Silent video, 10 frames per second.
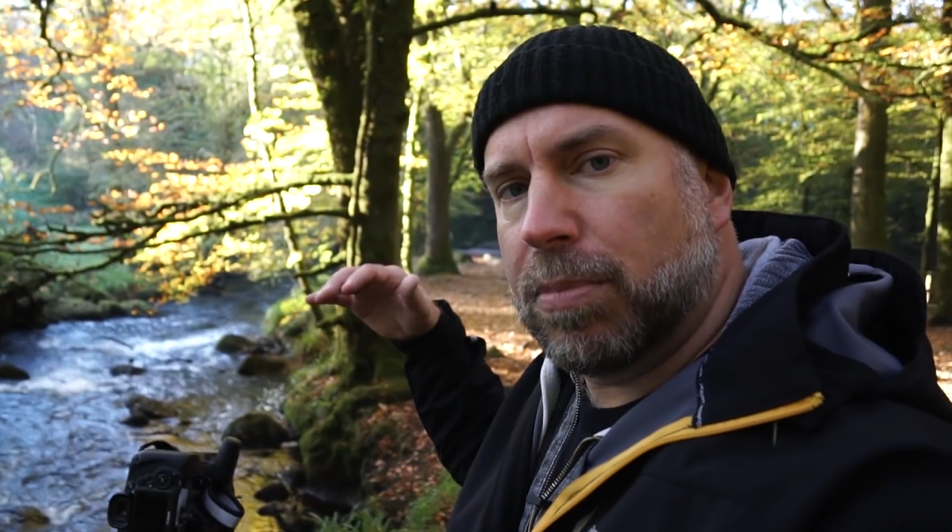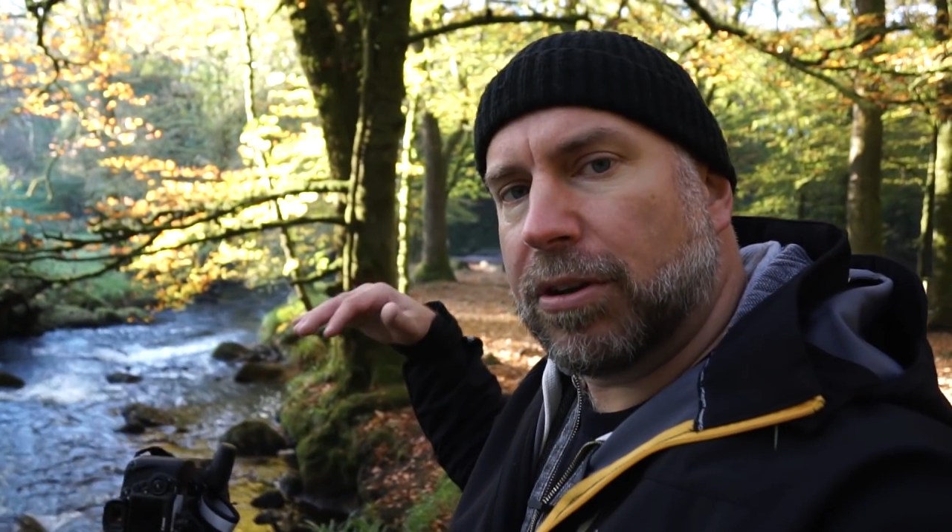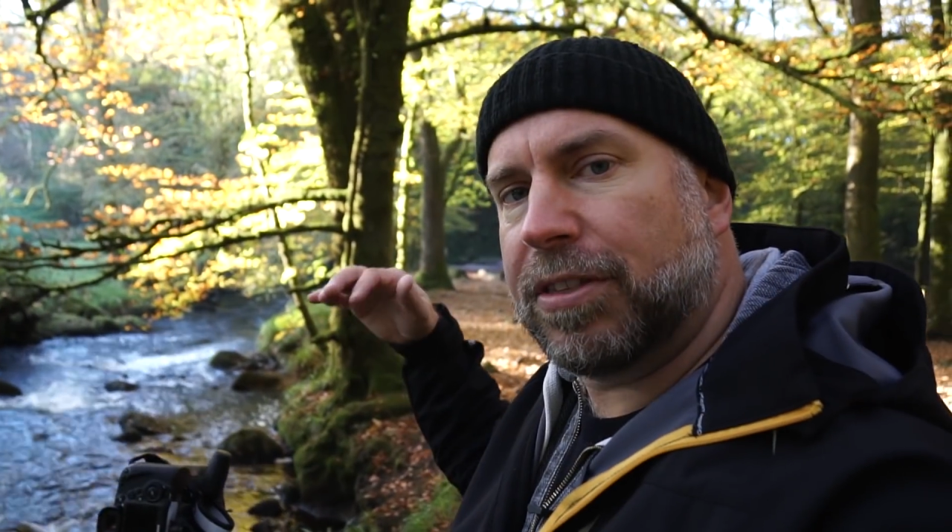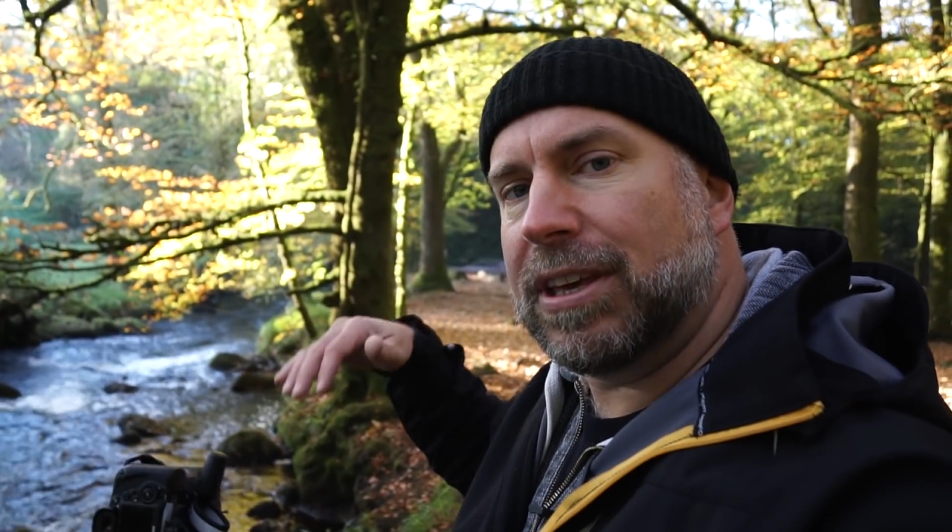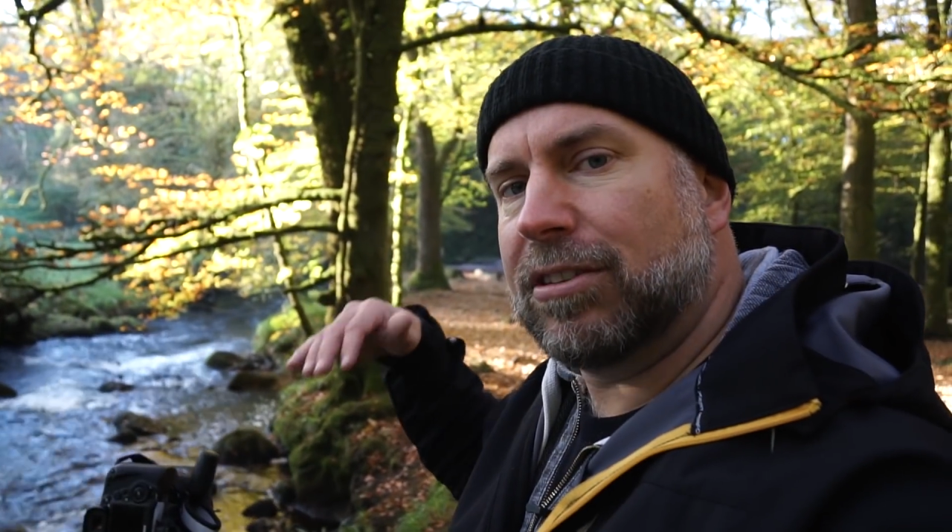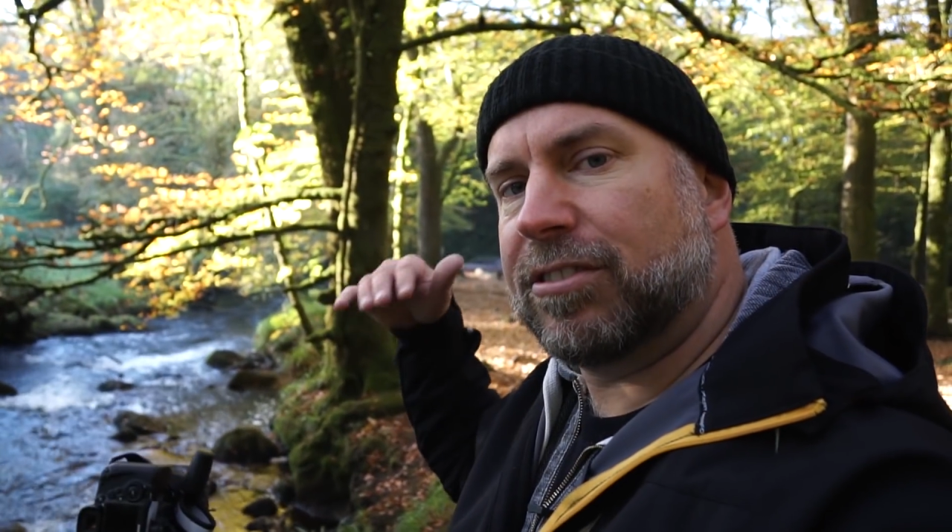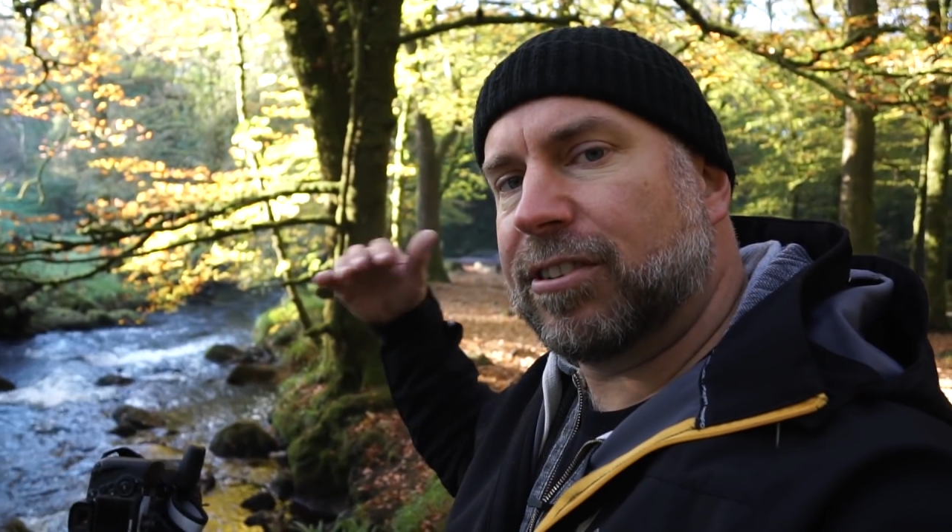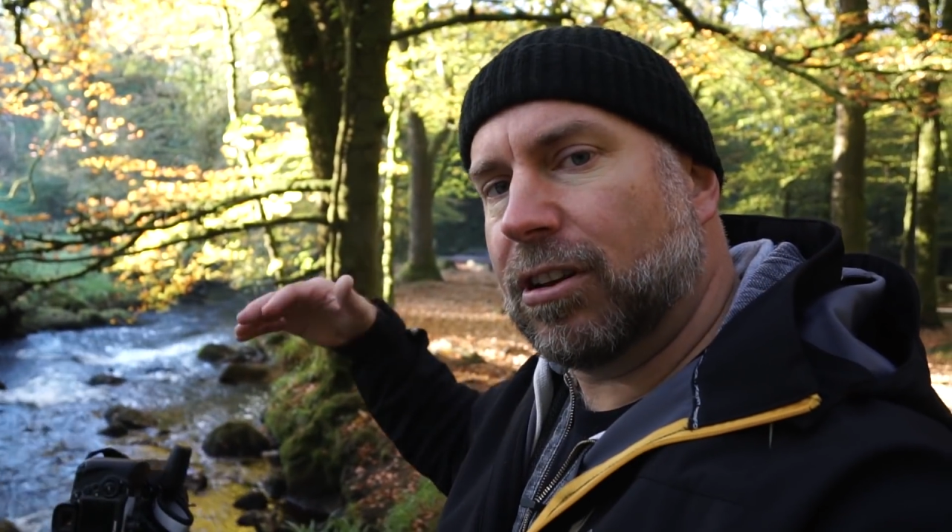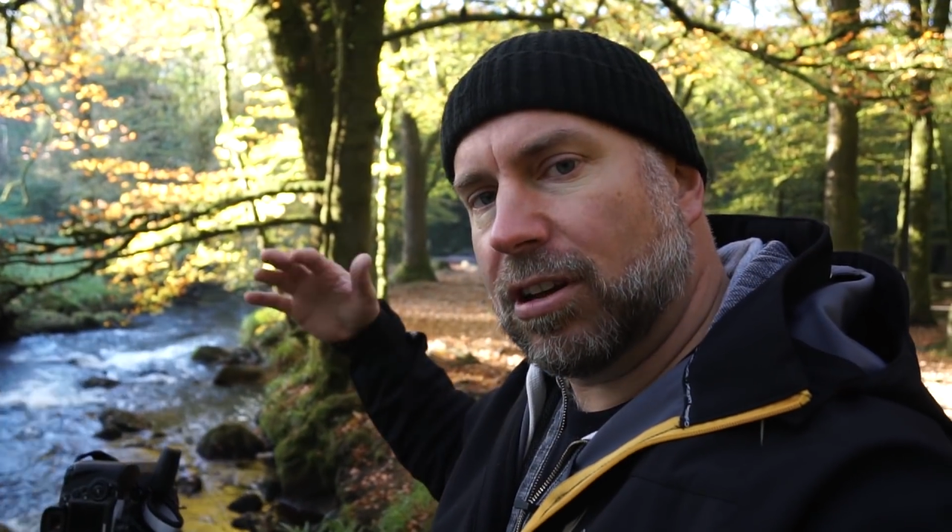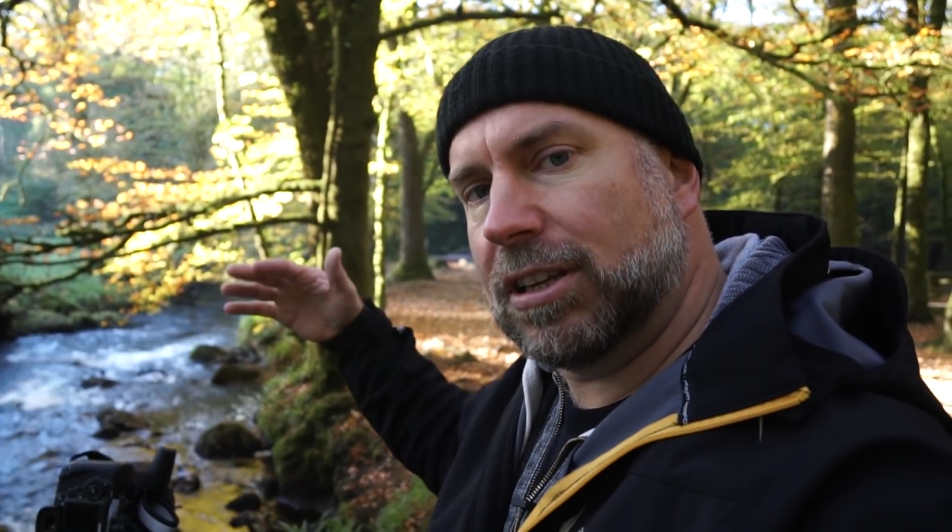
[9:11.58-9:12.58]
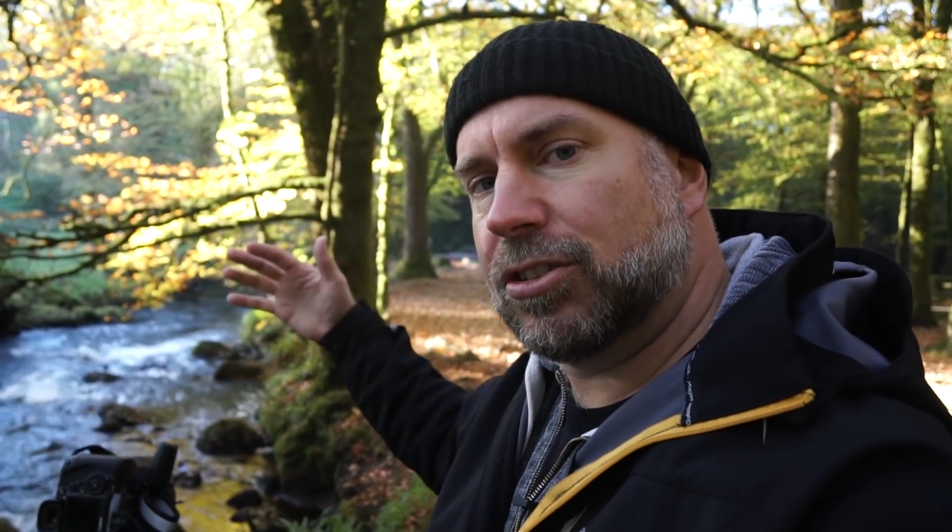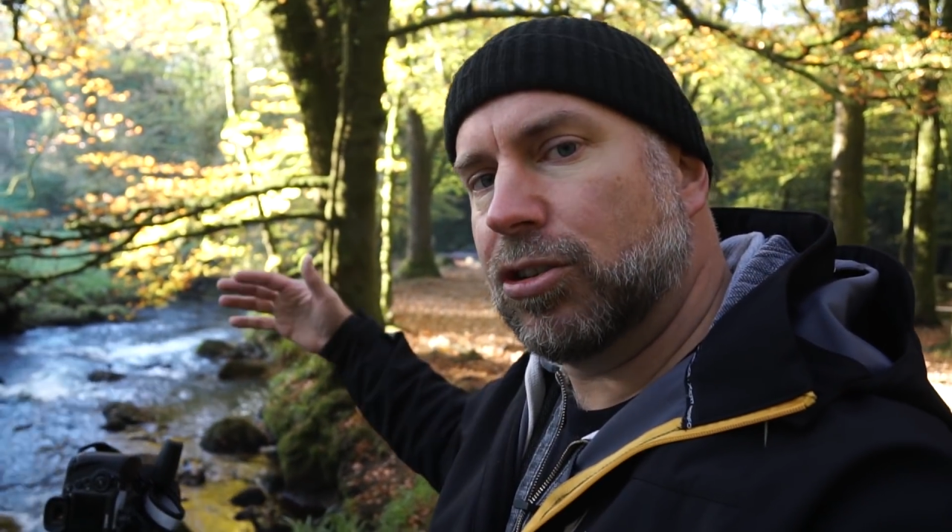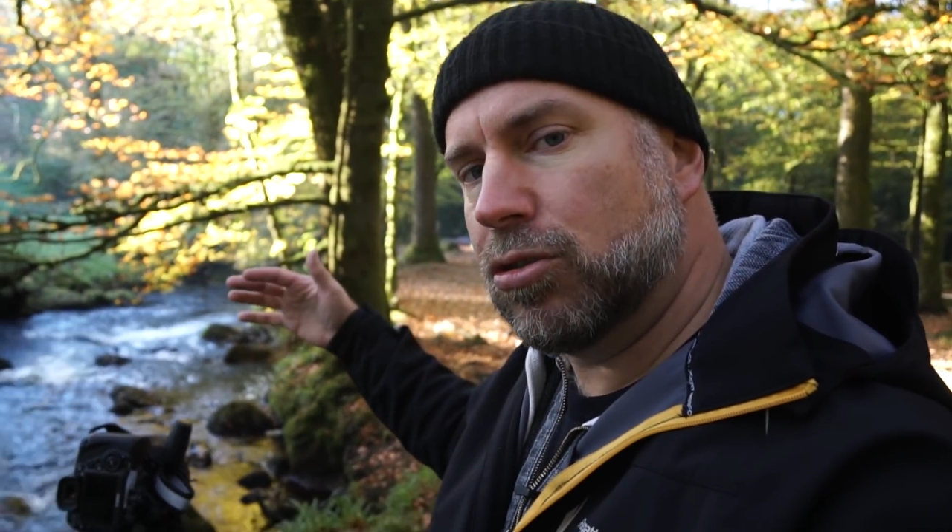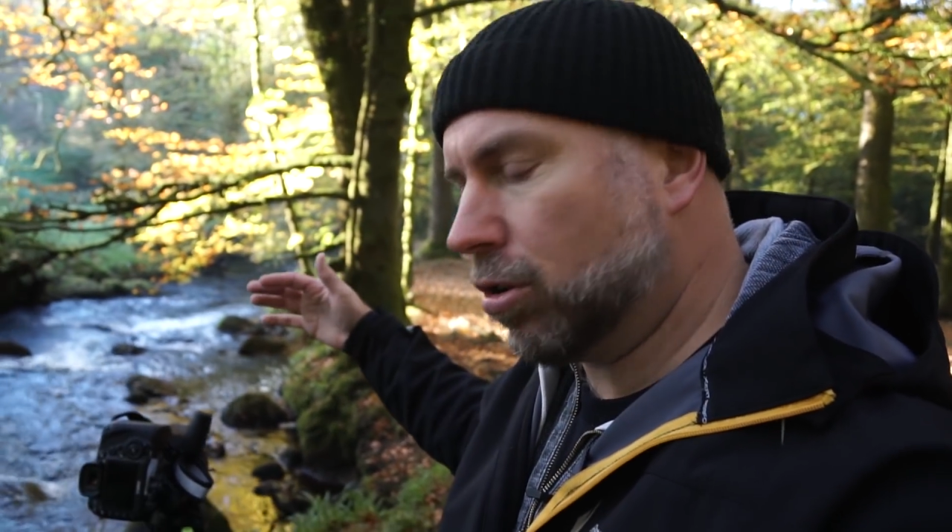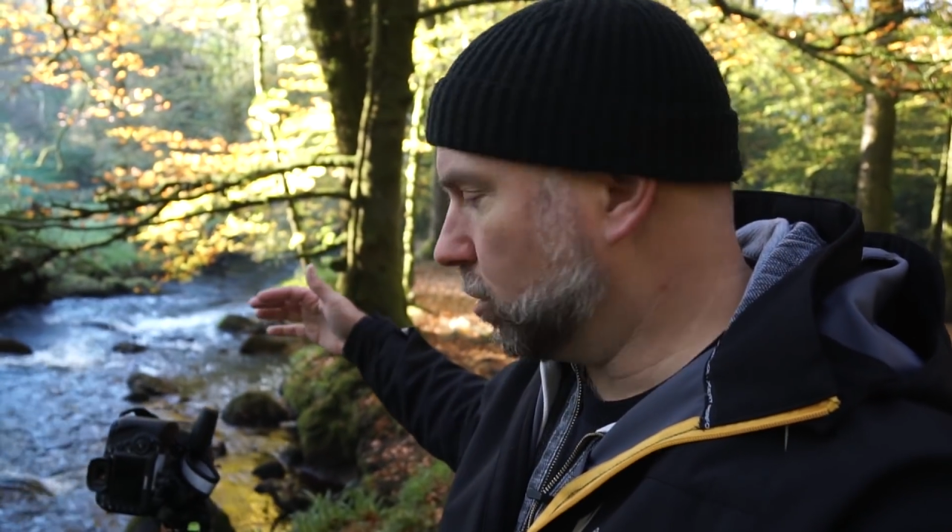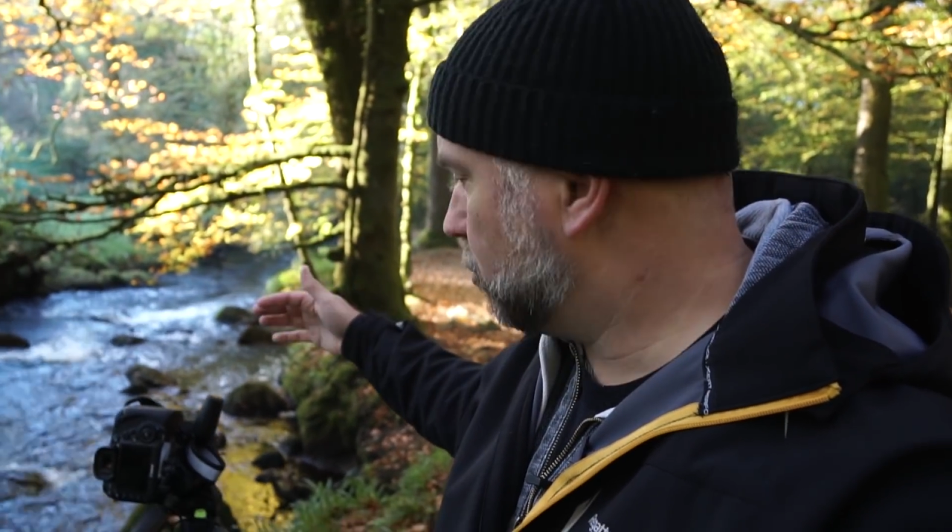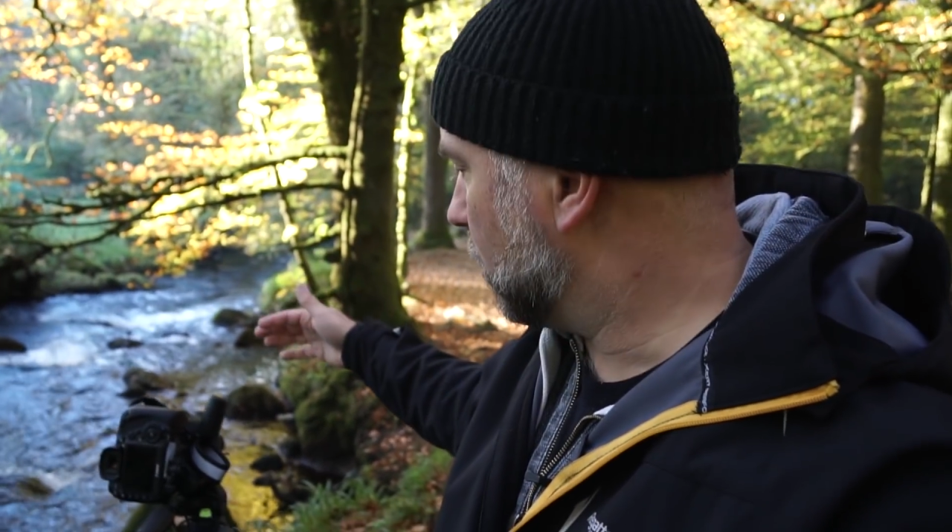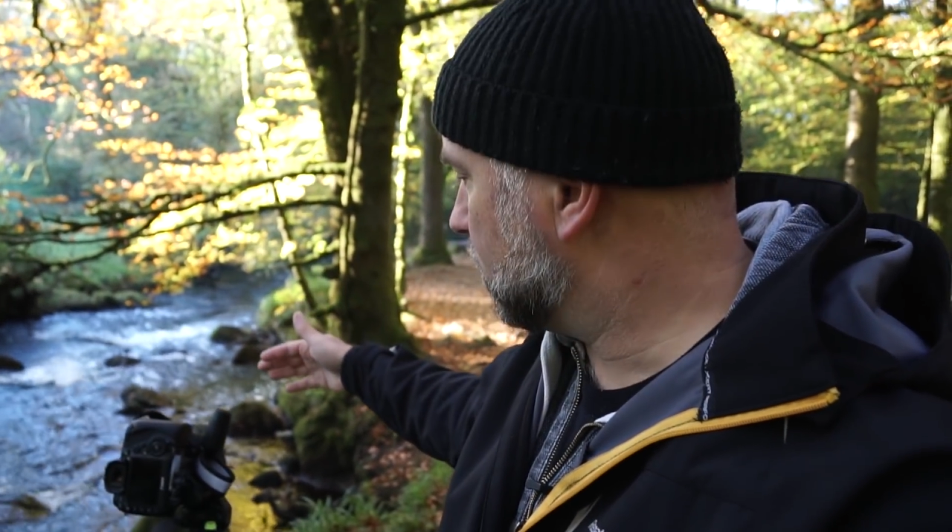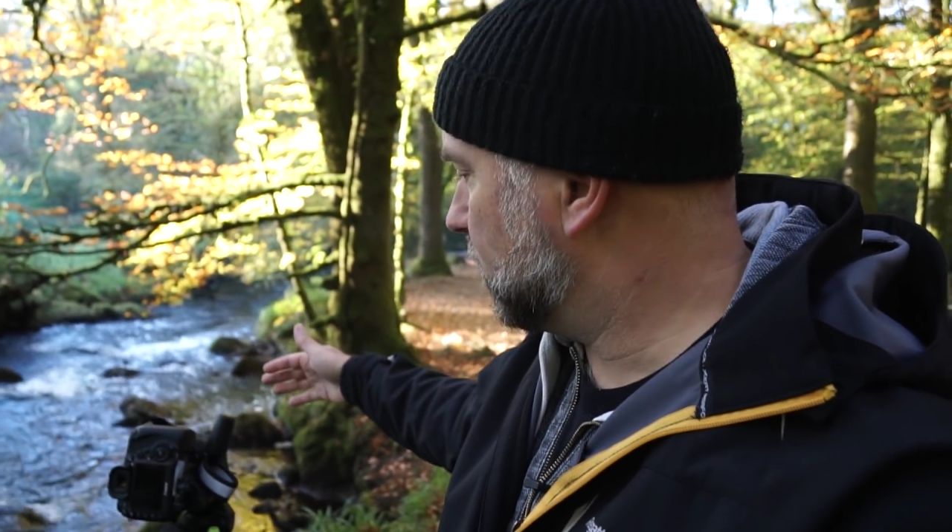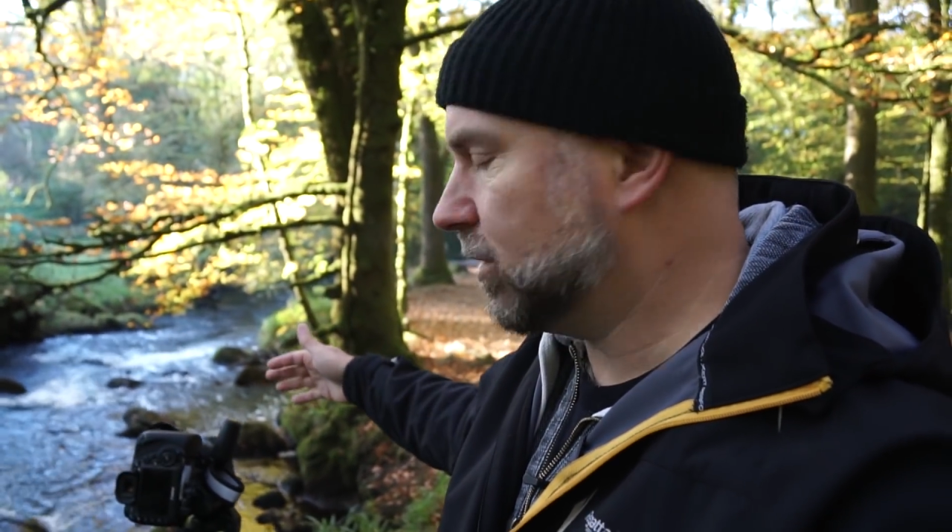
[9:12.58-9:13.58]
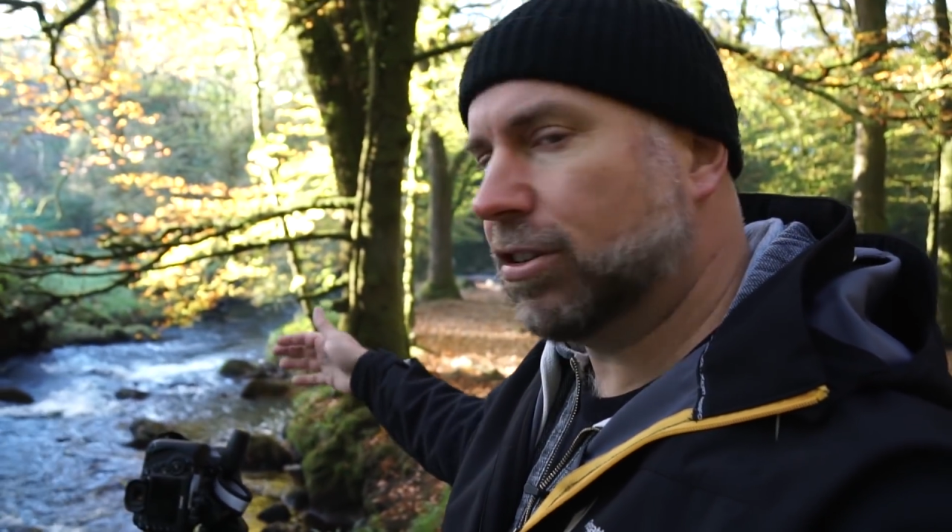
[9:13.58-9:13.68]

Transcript: but I think it's slightly too contrasty,